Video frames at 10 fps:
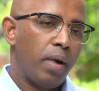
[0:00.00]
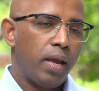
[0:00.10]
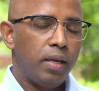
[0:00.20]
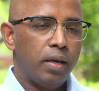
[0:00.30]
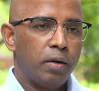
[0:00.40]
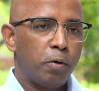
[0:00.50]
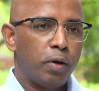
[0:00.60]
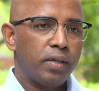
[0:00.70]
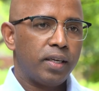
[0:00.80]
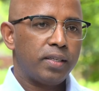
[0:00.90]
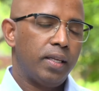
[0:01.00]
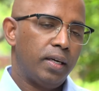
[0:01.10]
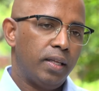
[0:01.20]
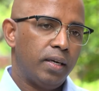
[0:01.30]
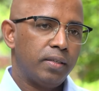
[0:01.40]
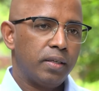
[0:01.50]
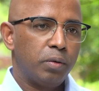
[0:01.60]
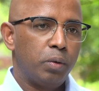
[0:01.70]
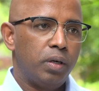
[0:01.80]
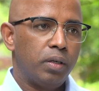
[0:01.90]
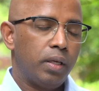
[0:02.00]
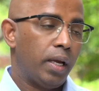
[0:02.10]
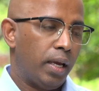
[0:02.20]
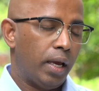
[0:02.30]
my uh, contacts that there is a good uh, thing.